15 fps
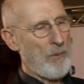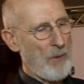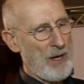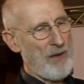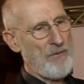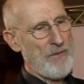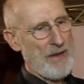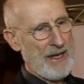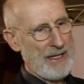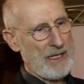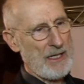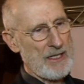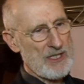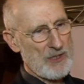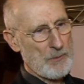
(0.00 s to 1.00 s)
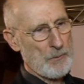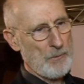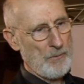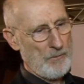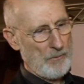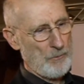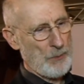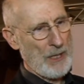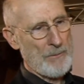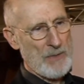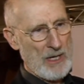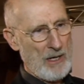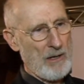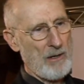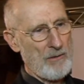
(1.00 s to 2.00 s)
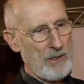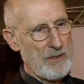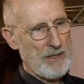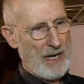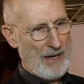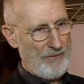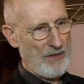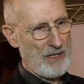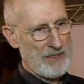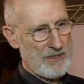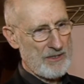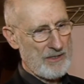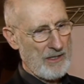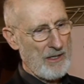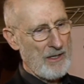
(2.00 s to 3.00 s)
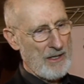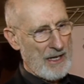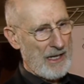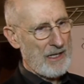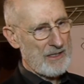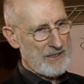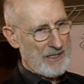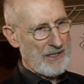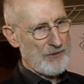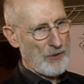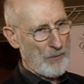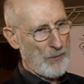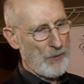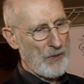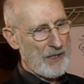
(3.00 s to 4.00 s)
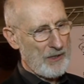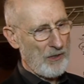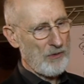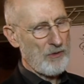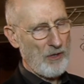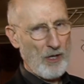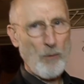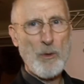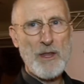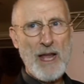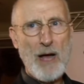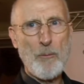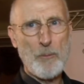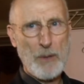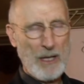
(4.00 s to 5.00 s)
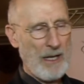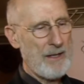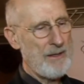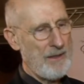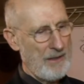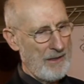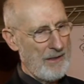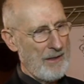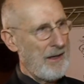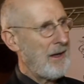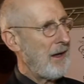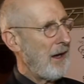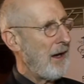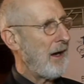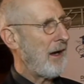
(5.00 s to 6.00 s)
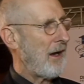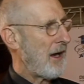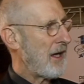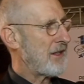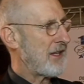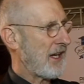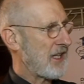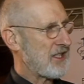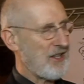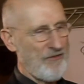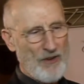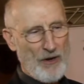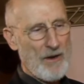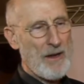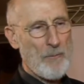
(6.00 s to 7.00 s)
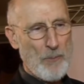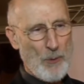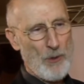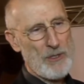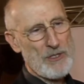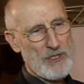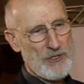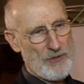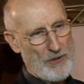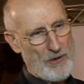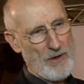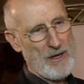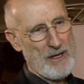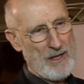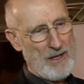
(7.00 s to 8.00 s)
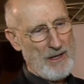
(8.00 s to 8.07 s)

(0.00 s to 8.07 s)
one of Italy's premier novelists, Alessandro Baricco, called Without Blood. Uh, I think it's a very important story.